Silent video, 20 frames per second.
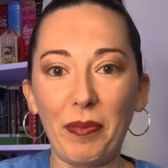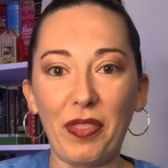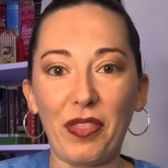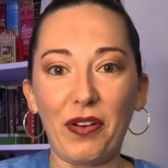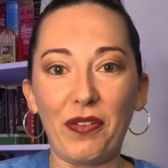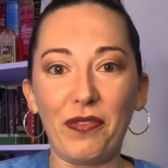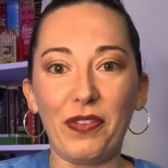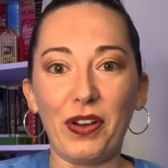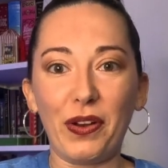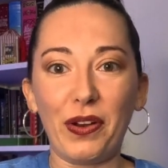
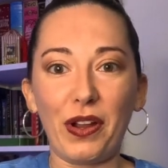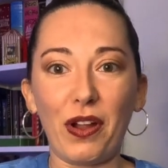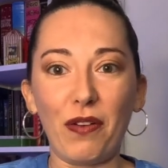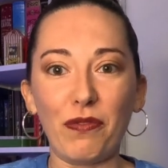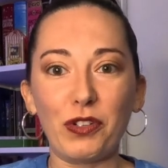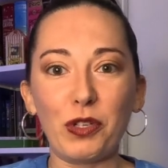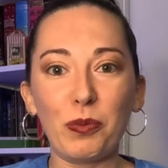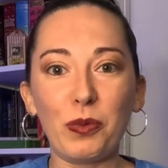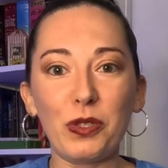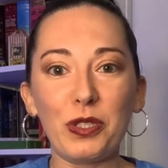They're very
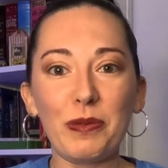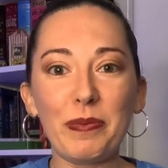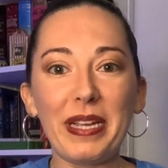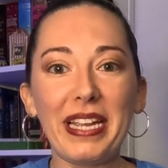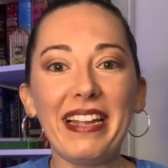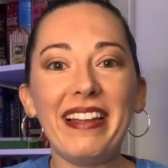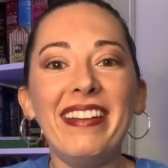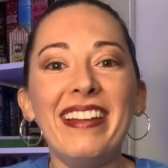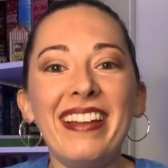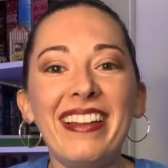comfortable to
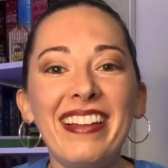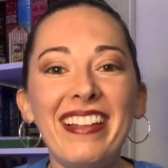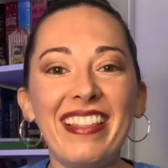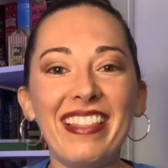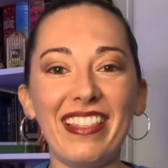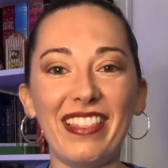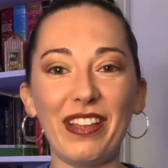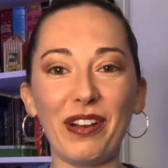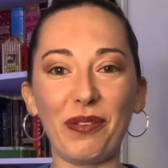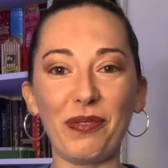me.
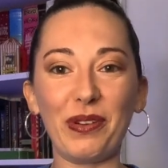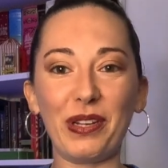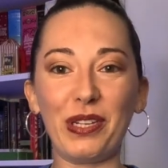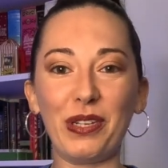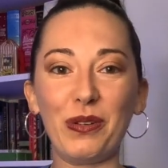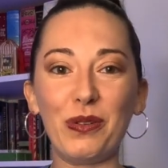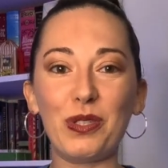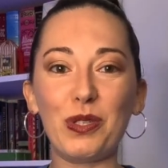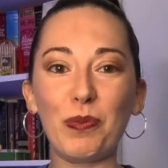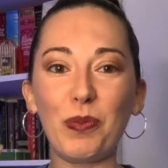They're
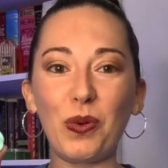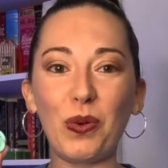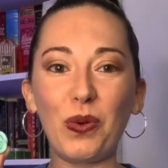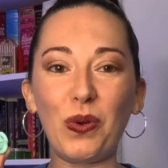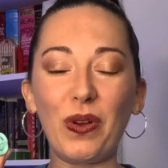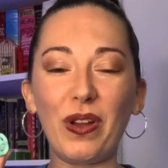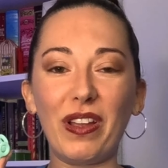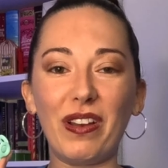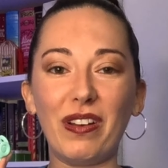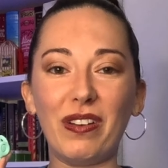
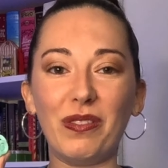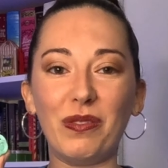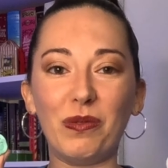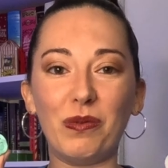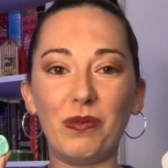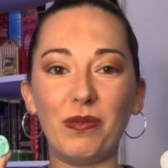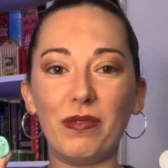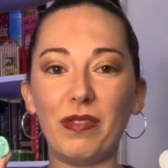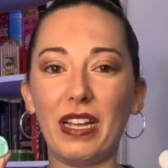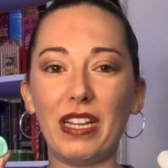reusable
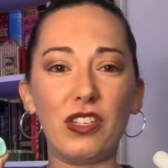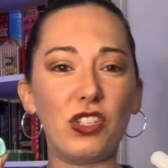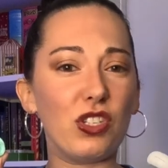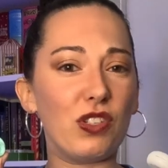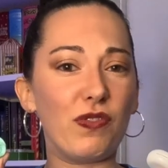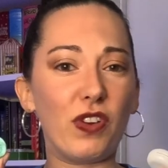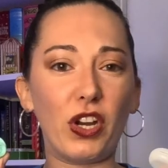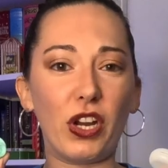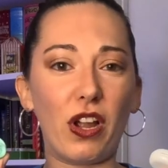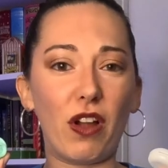and
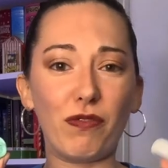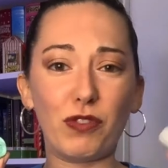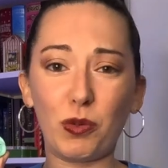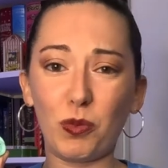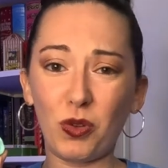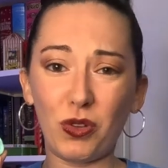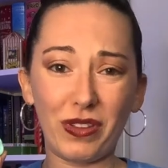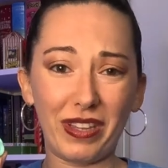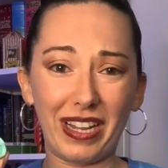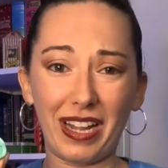just very
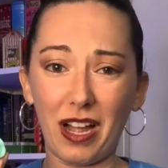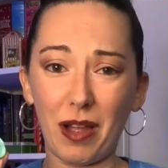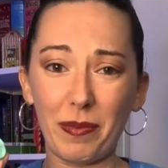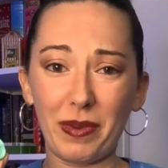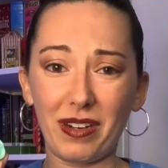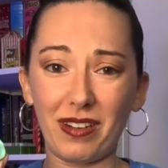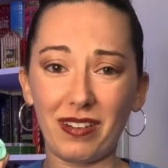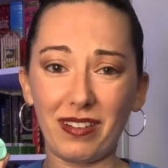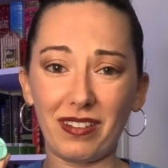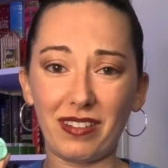comfortable, and they come
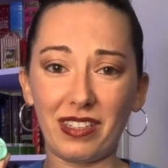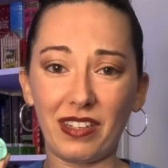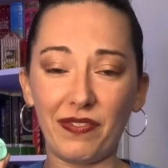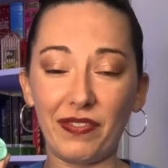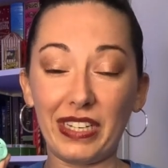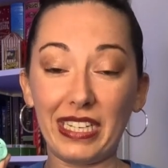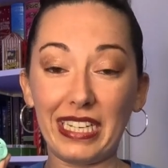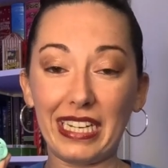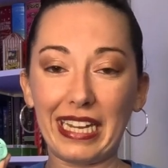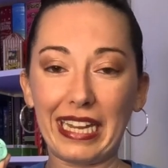in a
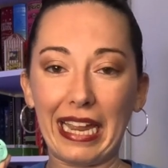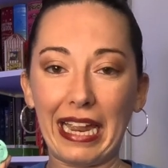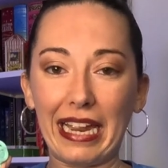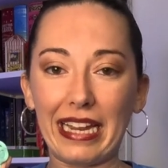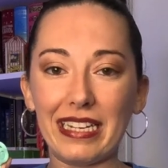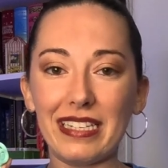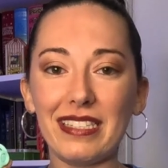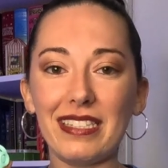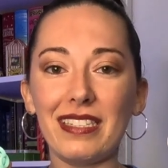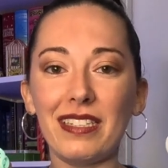convenient
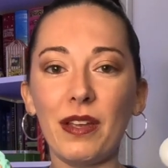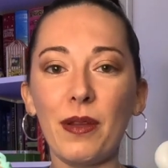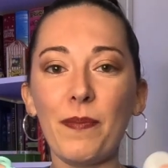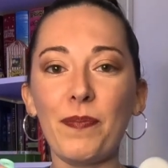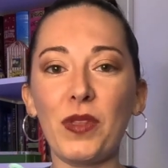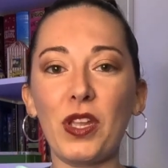case.